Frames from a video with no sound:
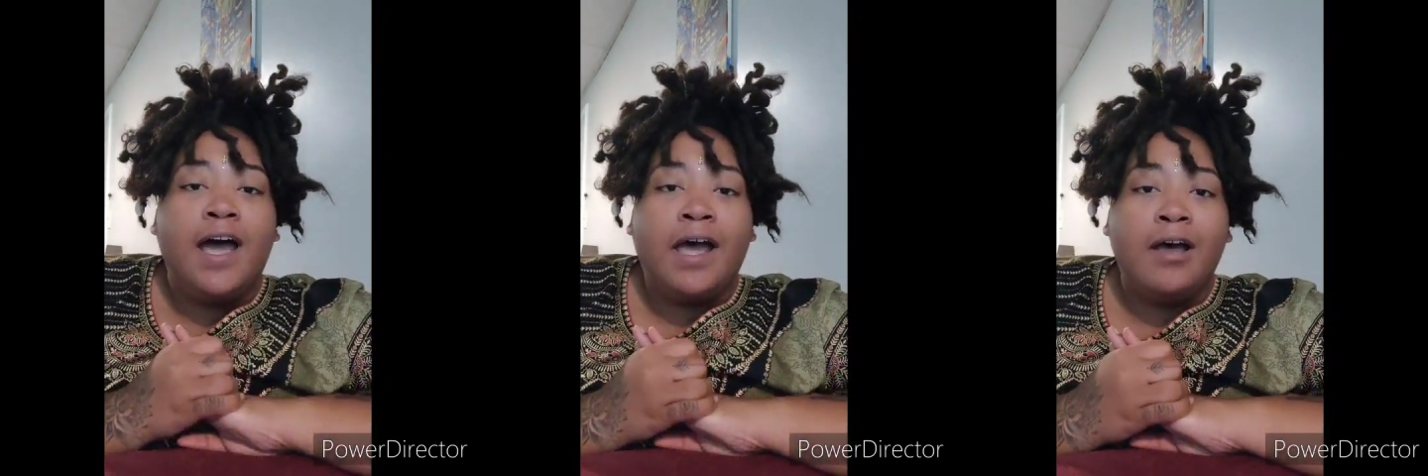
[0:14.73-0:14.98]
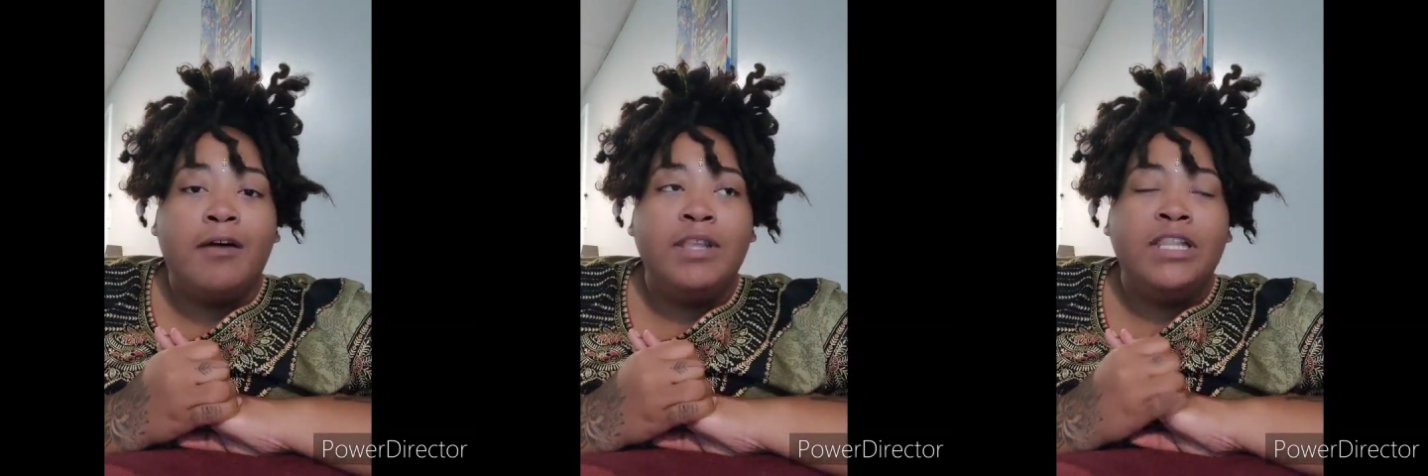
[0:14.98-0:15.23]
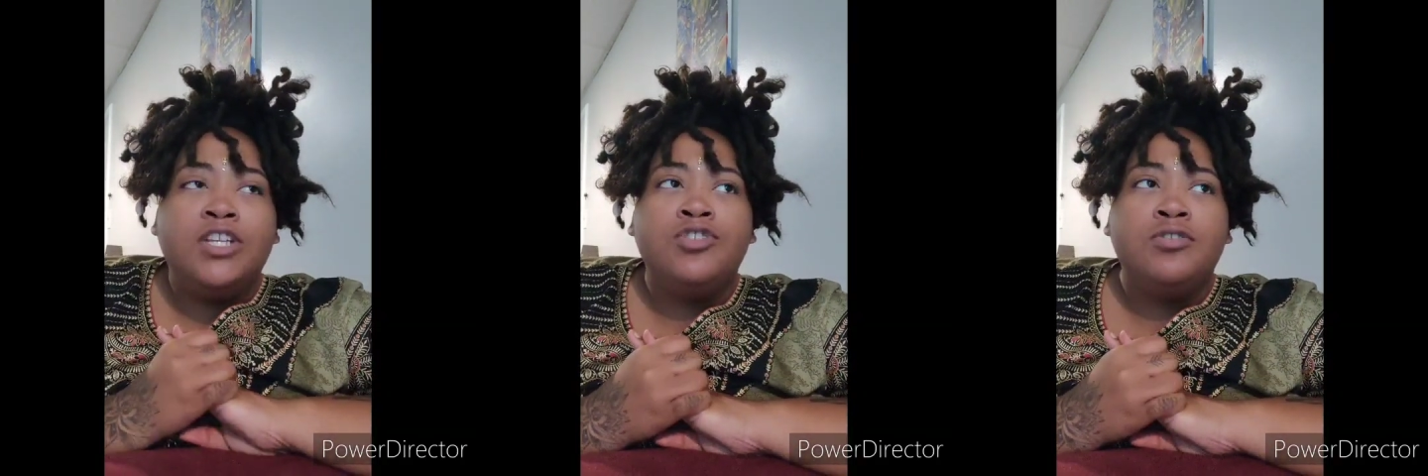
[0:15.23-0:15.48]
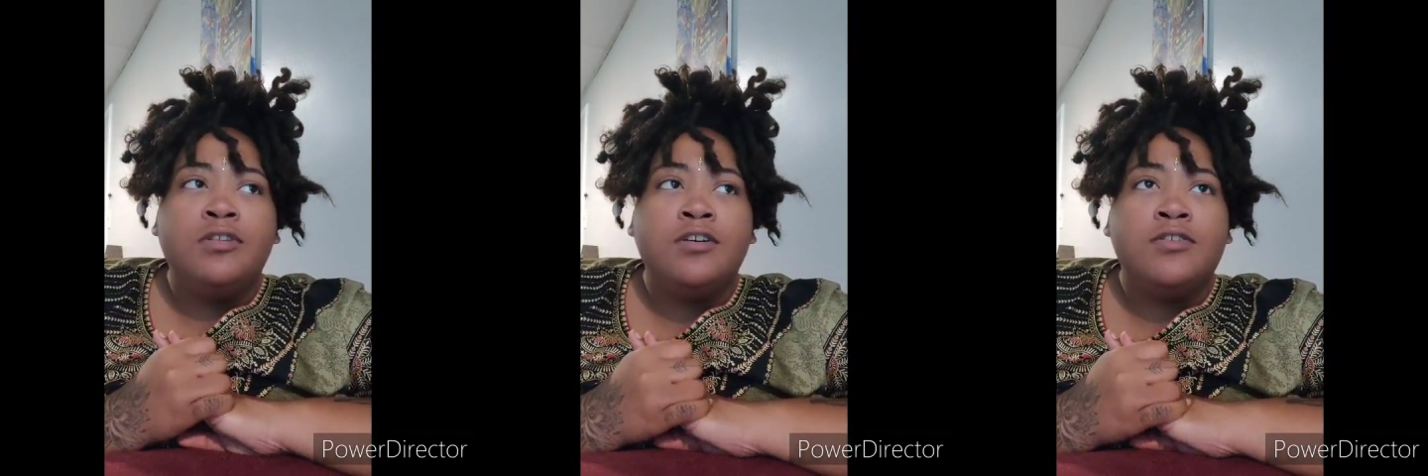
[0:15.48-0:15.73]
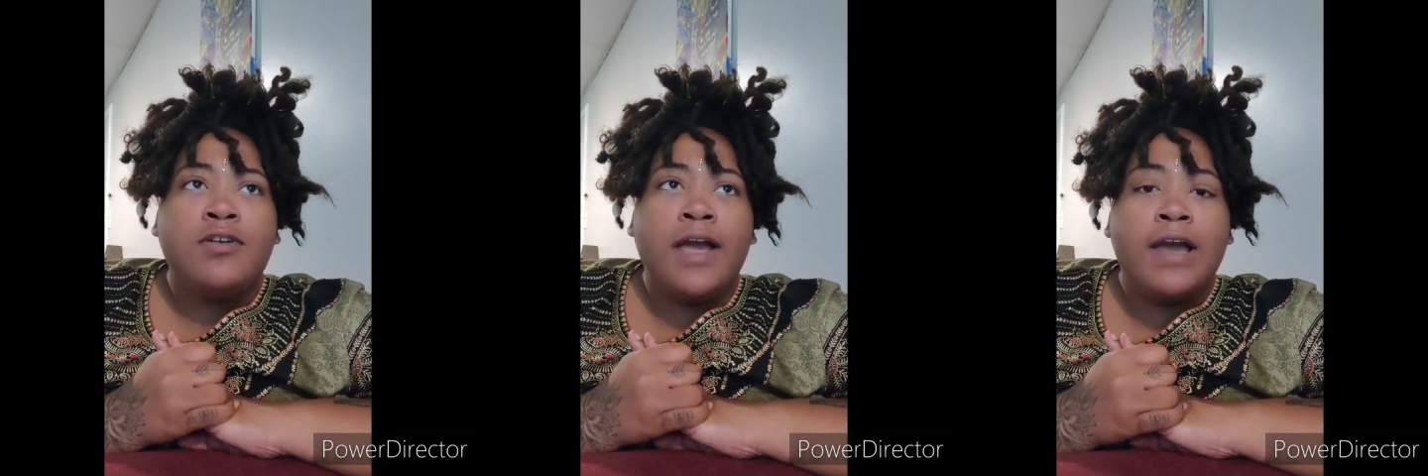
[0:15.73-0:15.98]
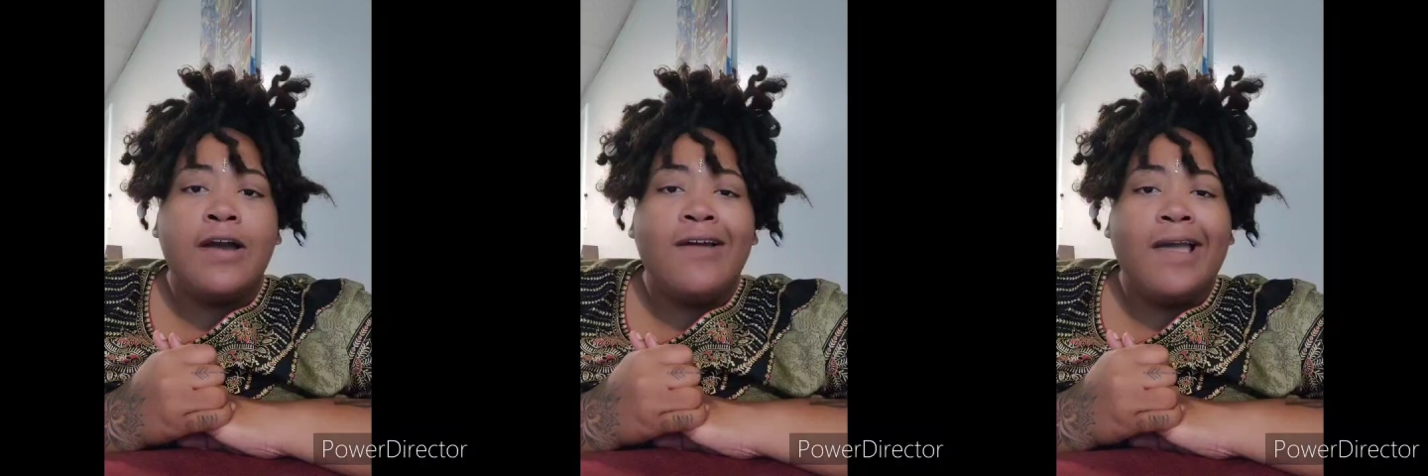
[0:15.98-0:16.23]
and let you know
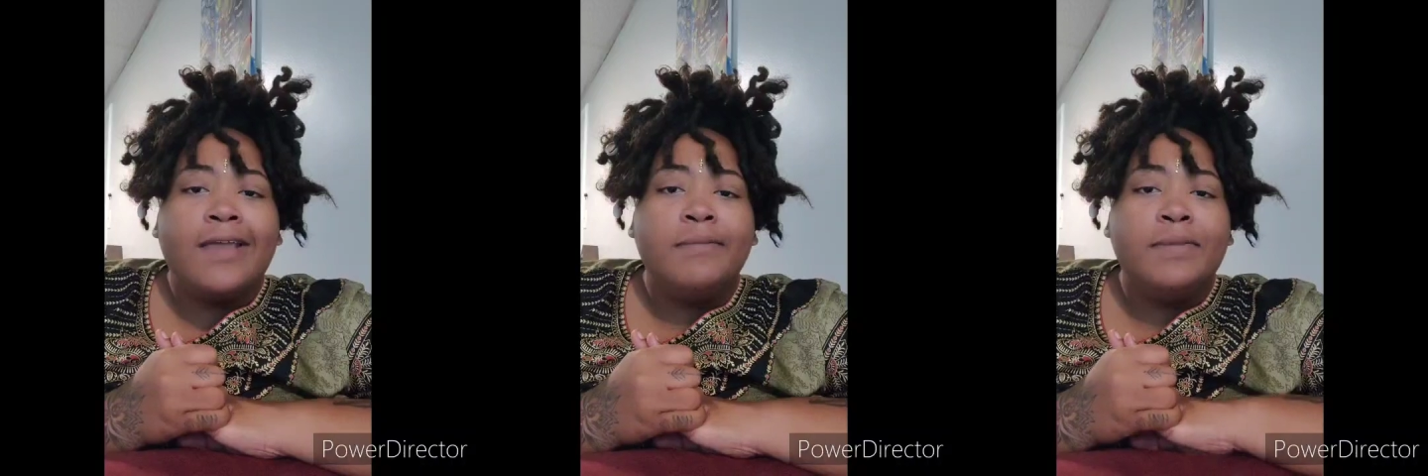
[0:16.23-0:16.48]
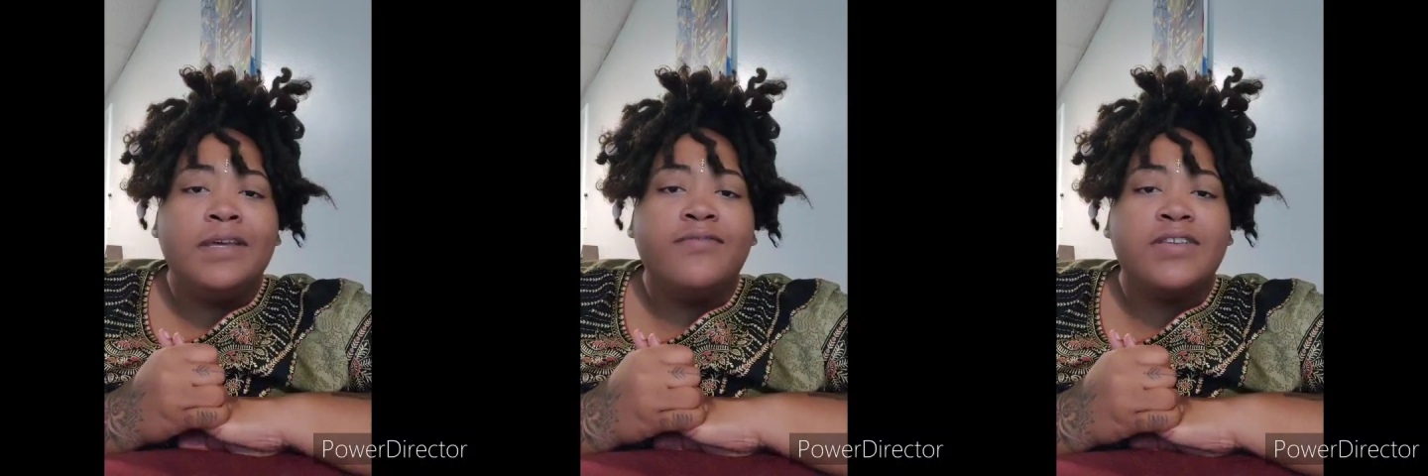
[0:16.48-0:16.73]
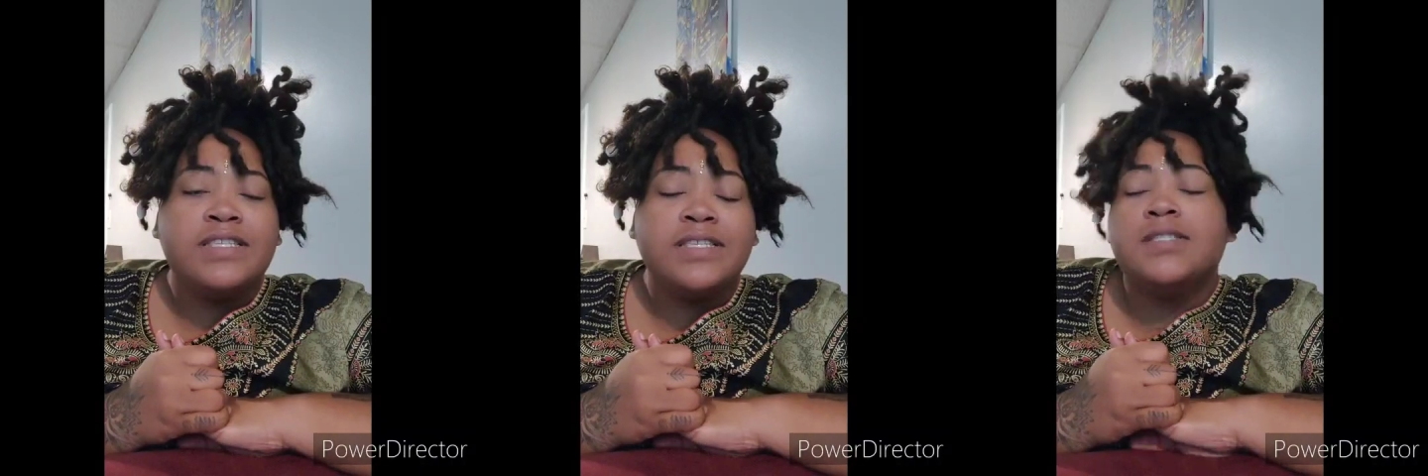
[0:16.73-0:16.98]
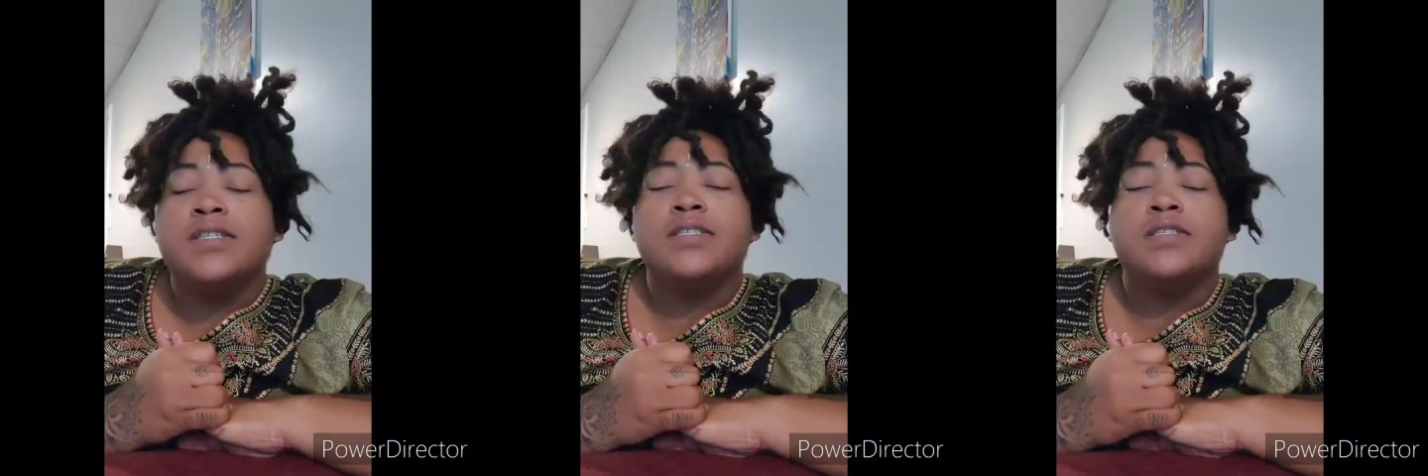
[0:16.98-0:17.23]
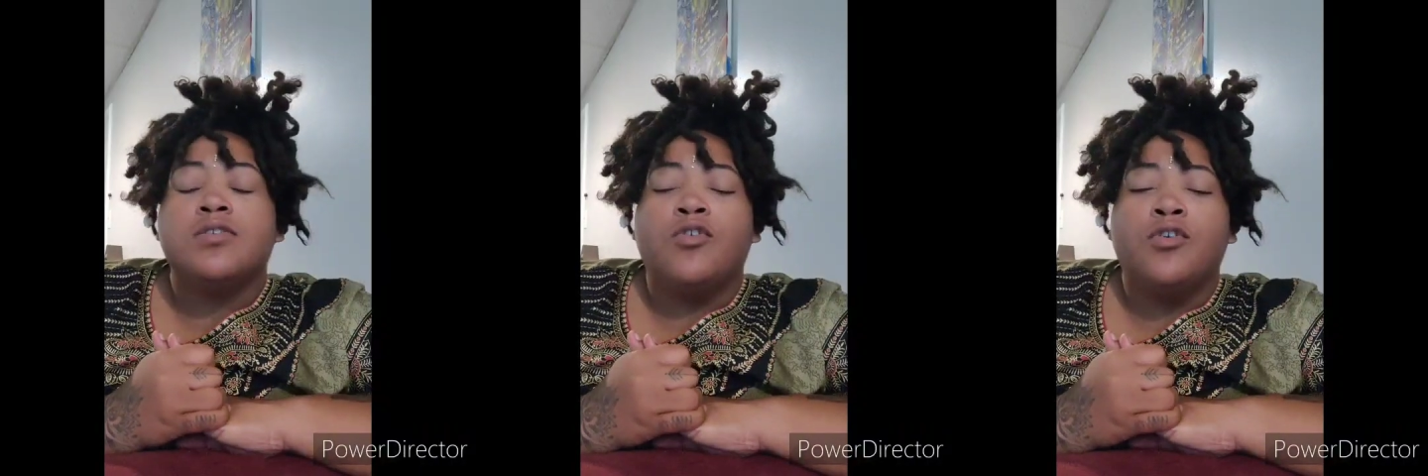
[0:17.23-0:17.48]
how I can be of assistance